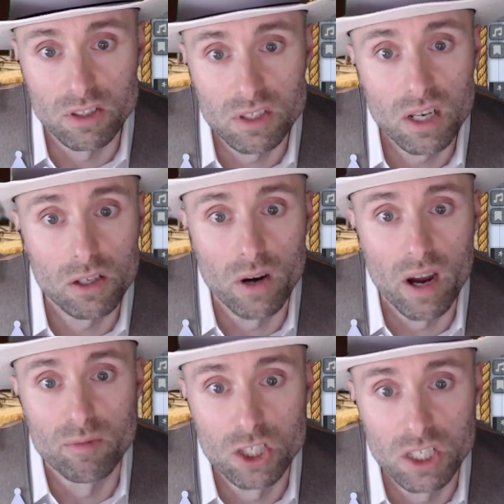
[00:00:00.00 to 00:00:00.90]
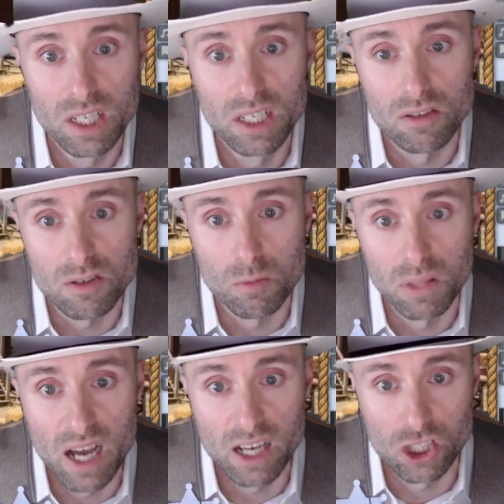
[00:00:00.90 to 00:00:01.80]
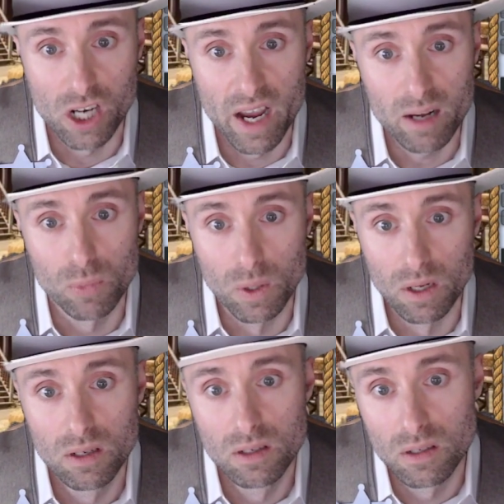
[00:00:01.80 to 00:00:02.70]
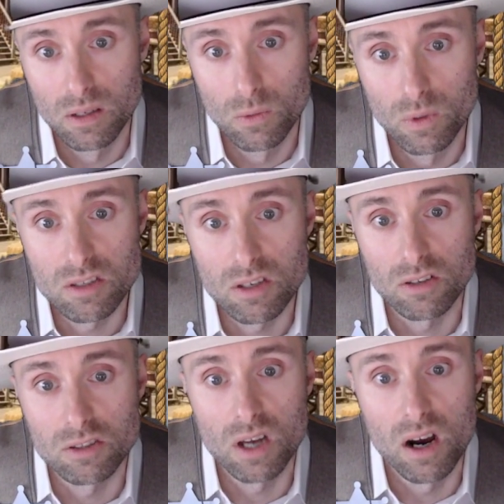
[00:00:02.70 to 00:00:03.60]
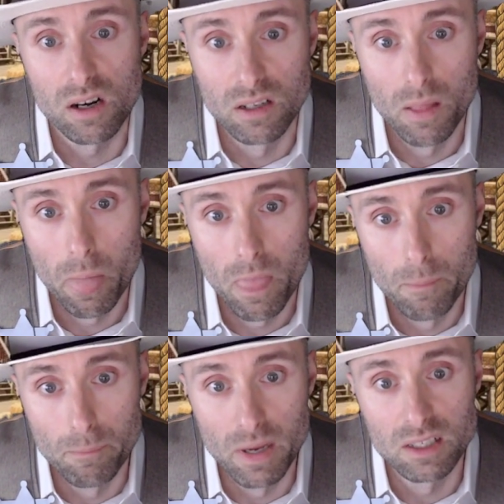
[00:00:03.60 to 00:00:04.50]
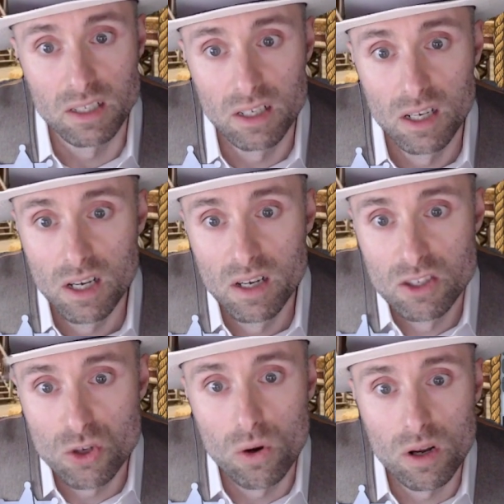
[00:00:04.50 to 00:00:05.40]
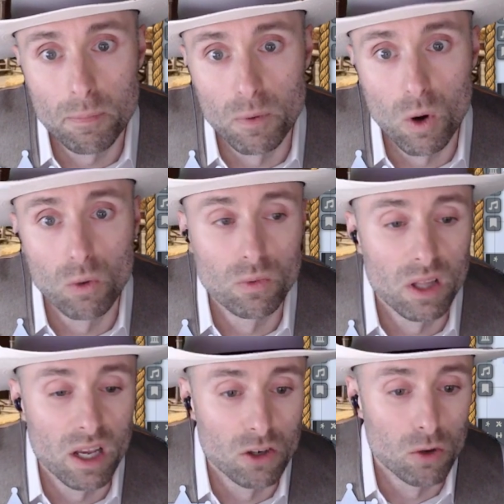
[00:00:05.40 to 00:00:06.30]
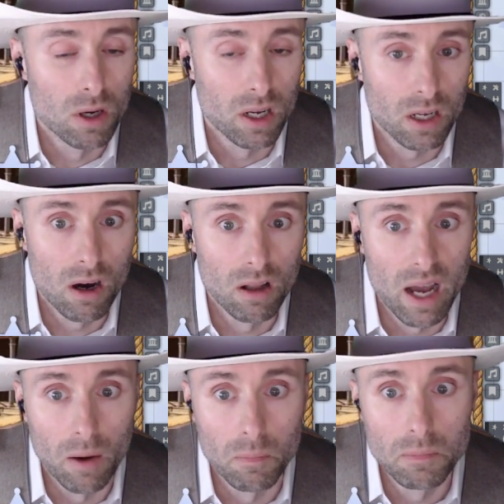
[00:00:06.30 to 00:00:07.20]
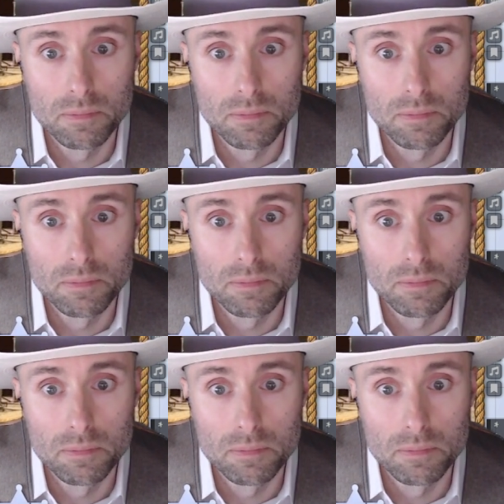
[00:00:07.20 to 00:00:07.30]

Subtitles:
a telegraph machine in the supply shack, but when this all started, Bendy tore it up and won't let nobody call out.